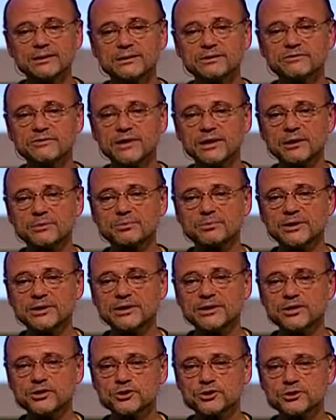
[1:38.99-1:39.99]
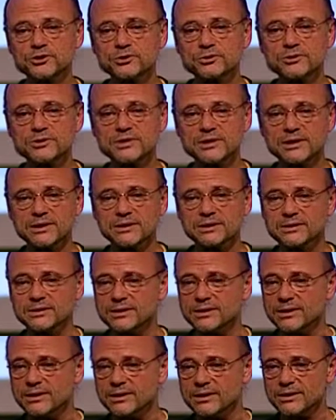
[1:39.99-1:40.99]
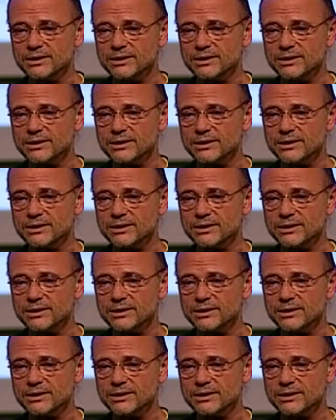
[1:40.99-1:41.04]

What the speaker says: development issues, and